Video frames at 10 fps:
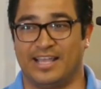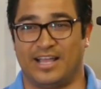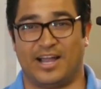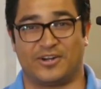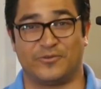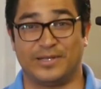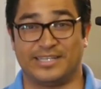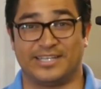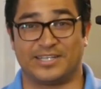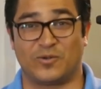are
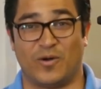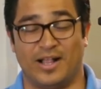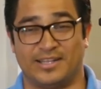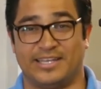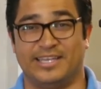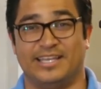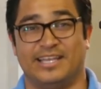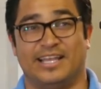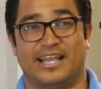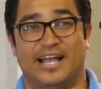really good quality
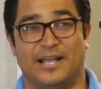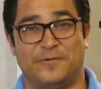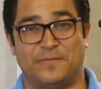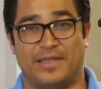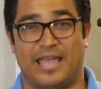um,